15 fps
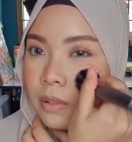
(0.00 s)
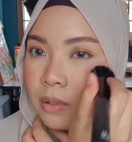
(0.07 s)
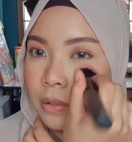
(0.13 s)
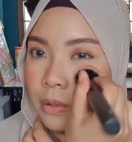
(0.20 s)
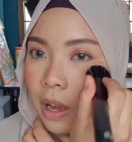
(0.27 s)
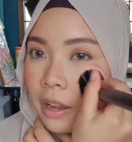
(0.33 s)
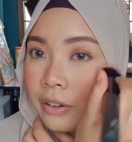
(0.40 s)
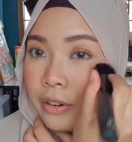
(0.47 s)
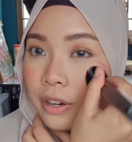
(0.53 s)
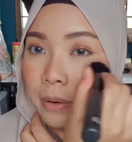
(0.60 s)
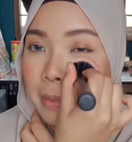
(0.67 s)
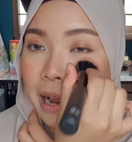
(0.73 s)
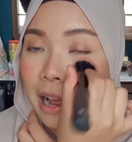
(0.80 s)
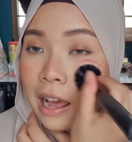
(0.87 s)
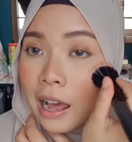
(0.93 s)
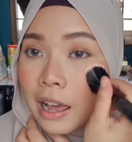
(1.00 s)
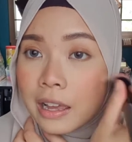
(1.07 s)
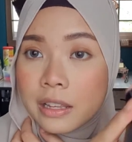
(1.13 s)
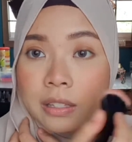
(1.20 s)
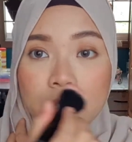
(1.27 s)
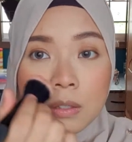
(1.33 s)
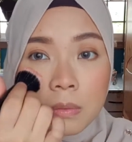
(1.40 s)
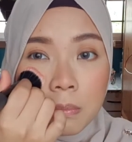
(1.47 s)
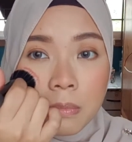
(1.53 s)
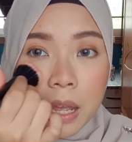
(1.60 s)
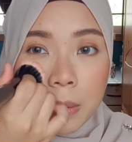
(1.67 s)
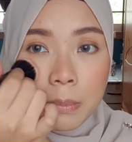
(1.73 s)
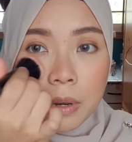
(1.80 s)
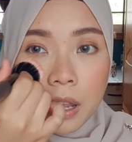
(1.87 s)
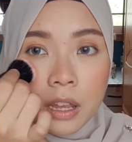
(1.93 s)
to under my eyes, my
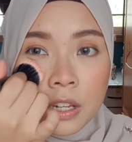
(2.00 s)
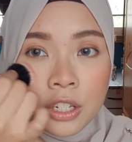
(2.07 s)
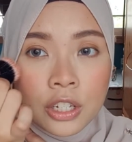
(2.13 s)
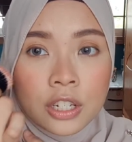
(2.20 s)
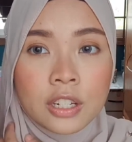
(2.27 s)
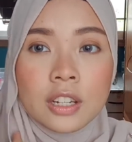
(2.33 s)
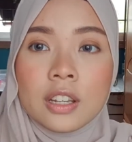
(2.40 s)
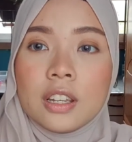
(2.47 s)
blush.